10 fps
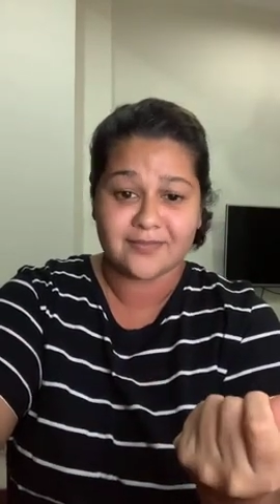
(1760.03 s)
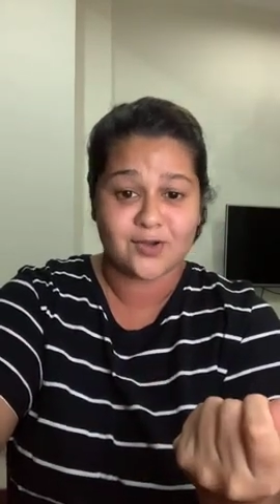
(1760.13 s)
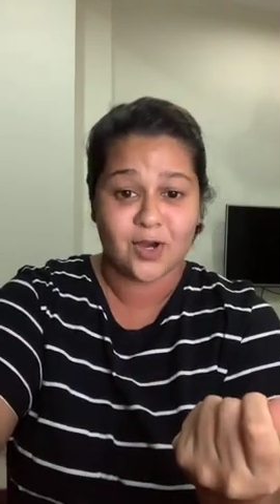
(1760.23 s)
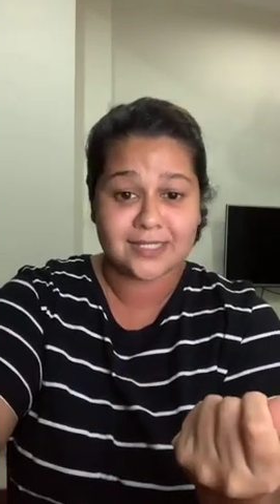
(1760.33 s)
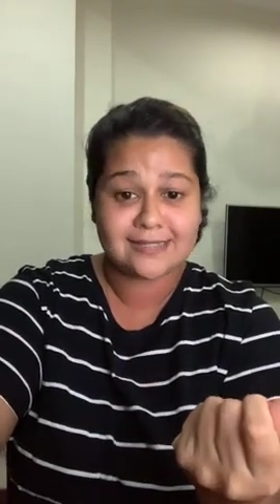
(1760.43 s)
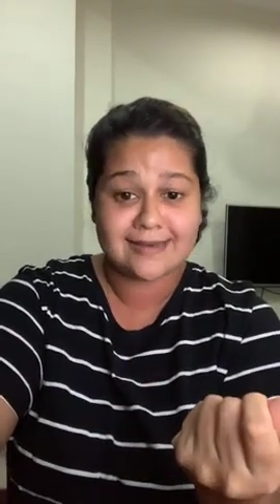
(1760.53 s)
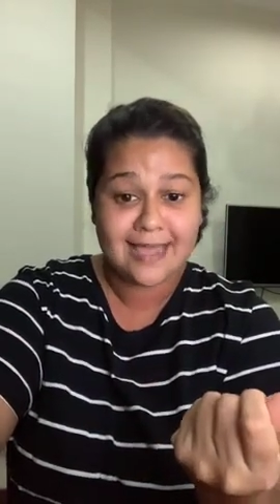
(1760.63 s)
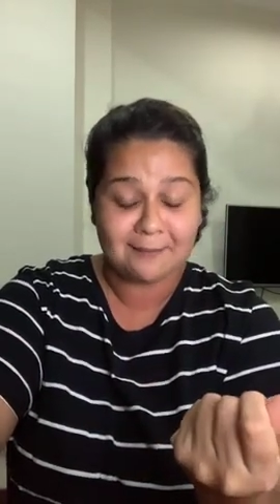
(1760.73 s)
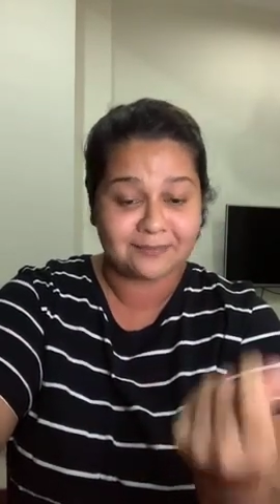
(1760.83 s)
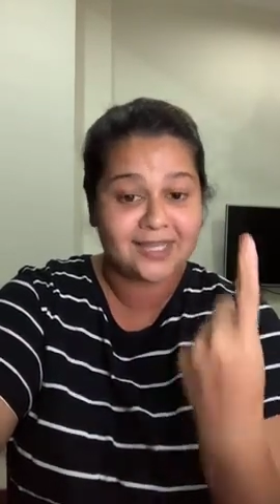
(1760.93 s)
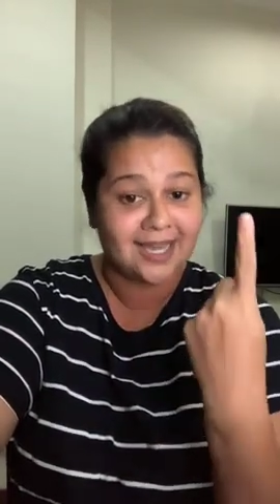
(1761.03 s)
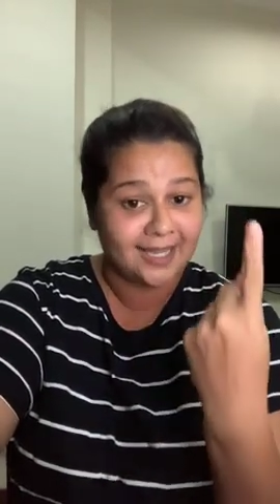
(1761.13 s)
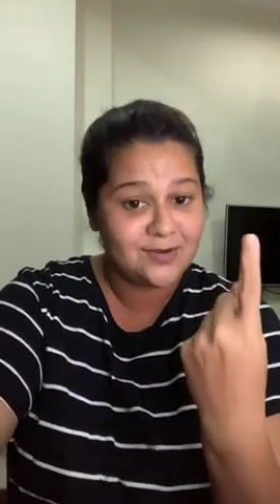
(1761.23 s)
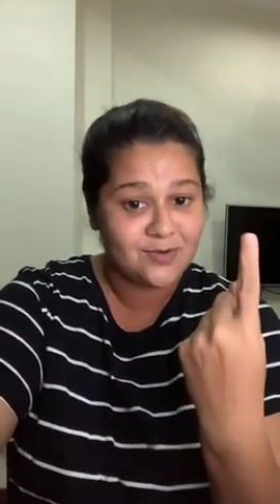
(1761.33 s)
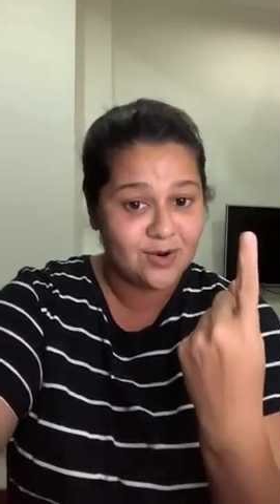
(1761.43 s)
forgot his name, the guy
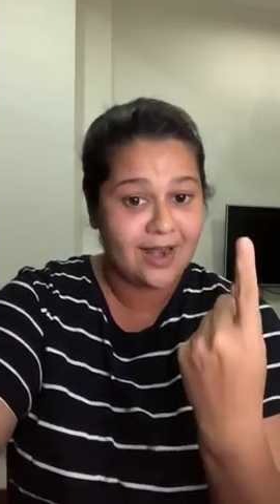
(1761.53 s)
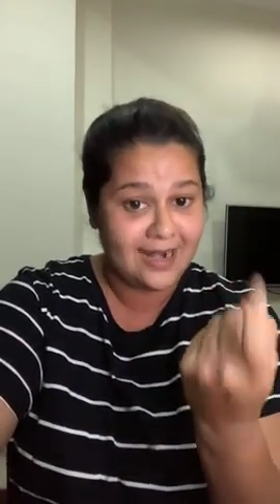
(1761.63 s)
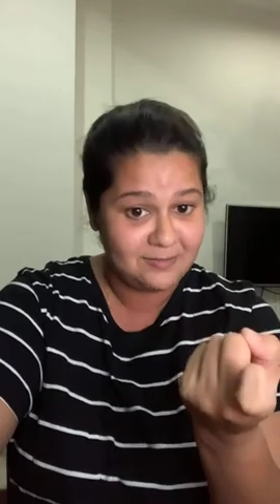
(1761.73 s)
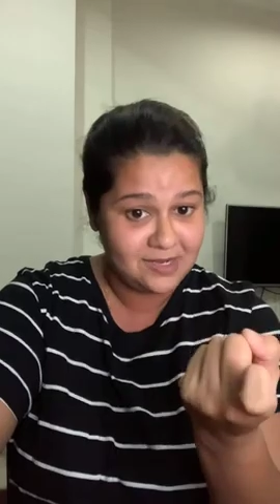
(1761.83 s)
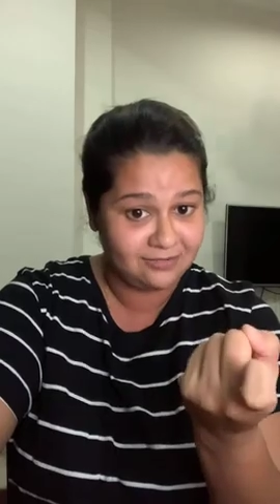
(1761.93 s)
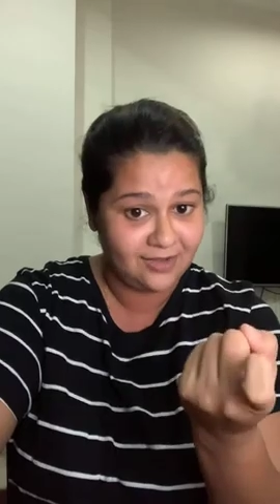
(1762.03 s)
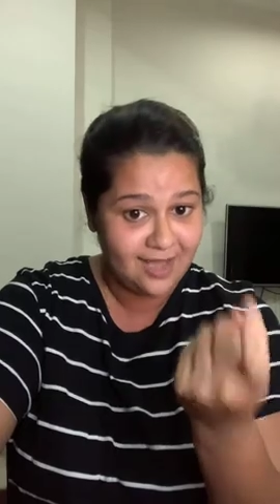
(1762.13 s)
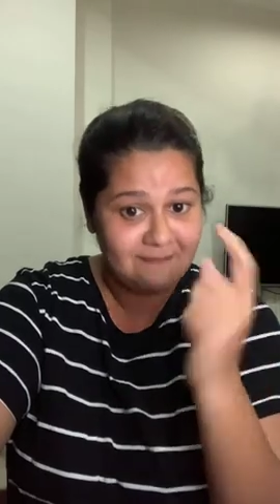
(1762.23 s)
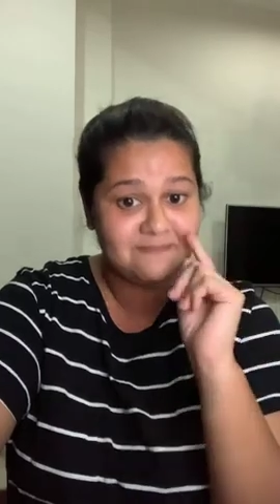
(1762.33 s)
who wrote Animal Farm,